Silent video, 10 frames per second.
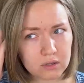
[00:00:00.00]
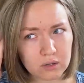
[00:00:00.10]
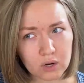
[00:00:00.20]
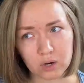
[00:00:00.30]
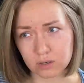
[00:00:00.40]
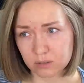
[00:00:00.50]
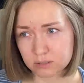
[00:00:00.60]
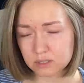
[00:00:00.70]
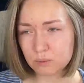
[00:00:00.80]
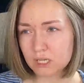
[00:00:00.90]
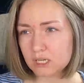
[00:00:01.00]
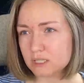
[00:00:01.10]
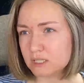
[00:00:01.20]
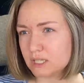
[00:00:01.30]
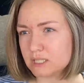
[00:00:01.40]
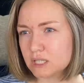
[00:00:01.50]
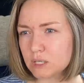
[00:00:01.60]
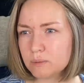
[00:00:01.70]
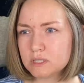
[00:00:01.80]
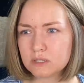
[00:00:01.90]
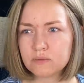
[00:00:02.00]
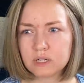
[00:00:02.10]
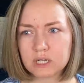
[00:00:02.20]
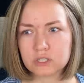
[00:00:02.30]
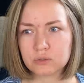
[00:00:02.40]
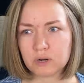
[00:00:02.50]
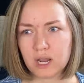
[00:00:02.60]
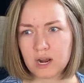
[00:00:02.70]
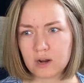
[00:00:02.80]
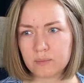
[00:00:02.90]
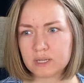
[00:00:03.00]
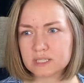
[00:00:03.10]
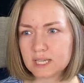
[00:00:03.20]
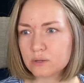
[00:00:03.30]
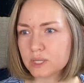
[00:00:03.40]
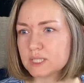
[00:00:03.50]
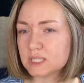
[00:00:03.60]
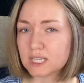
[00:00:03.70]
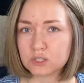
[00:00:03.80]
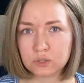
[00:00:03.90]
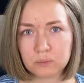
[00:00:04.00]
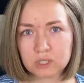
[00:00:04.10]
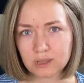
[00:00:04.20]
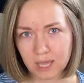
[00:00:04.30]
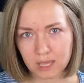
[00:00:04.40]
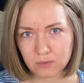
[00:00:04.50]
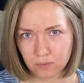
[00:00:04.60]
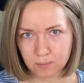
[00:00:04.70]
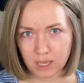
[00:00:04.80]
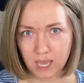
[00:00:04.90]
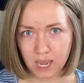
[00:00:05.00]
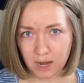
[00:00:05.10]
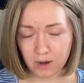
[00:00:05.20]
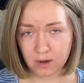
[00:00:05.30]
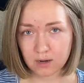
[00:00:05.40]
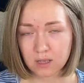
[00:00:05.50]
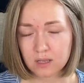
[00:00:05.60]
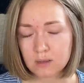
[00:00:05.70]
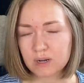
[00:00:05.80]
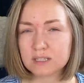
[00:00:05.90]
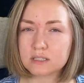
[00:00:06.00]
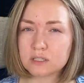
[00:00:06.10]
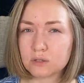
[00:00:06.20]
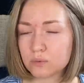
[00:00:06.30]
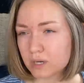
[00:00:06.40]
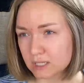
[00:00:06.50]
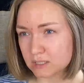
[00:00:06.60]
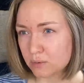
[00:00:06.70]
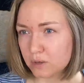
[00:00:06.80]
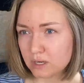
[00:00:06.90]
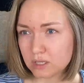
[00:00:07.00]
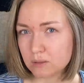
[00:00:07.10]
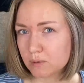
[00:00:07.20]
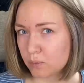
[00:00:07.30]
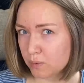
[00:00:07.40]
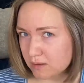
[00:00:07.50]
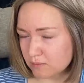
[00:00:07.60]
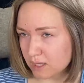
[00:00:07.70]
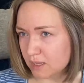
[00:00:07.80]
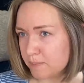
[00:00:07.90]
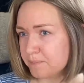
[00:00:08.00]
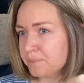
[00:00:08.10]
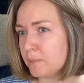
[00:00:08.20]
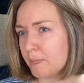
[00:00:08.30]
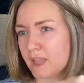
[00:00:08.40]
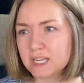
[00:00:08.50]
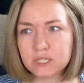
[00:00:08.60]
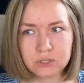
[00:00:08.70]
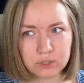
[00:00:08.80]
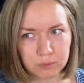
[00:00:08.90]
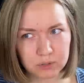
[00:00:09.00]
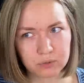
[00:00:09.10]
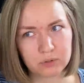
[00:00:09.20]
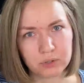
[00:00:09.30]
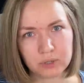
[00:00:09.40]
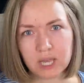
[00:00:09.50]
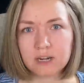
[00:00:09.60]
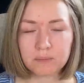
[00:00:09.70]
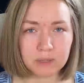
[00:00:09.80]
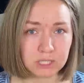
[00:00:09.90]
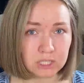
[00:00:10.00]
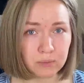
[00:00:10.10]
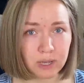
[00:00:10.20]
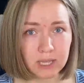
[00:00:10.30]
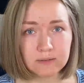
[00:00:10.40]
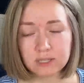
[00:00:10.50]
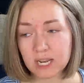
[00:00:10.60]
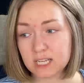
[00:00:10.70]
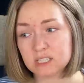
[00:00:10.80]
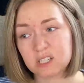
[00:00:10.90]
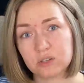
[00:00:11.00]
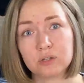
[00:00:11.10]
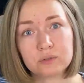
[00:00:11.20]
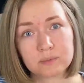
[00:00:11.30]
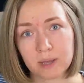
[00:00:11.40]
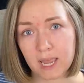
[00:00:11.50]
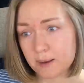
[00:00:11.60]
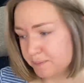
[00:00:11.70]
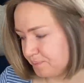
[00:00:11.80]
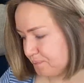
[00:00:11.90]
curls, because it's a little bit different on short hair, because I don't like to take too much length from my hair, but when I still want a little bit wavy, I usually will do the kind of beachy waves, and I still use my